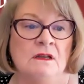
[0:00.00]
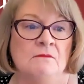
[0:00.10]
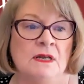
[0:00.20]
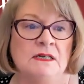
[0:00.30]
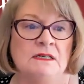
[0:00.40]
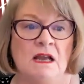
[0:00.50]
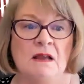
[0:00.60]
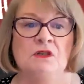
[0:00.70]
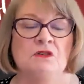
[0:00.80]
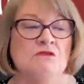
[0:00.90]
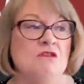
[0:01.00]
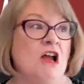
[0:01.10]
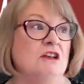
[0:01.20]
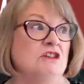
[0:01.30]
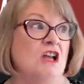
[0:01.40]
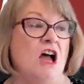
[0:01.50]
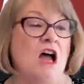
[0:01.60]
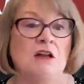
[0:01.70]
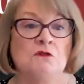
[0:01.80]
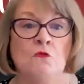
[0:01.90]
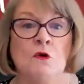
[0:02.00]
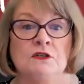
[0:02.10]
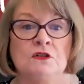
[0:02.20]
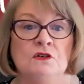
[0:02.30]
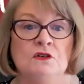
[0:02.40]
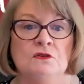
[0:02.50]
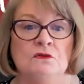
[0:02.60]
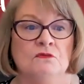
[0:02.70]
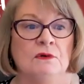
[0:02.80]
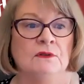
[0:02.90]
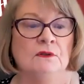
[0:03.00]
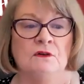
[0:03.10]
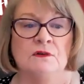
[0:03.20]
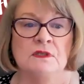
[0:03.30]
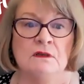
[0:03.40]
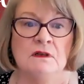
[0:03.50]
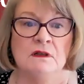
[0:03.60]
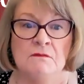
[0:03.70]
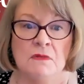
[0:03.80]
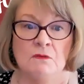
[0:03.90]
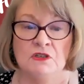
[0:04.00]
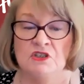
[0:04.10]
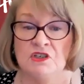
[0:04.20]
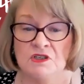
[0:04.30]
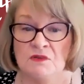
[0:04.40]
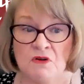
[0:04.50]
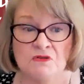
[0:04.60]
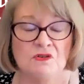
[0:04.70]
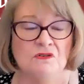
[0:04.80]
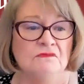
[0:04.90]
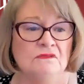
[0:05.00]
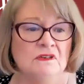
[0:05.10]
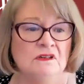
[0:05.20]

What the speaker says: Many times you're not taught what to do when she's emotional,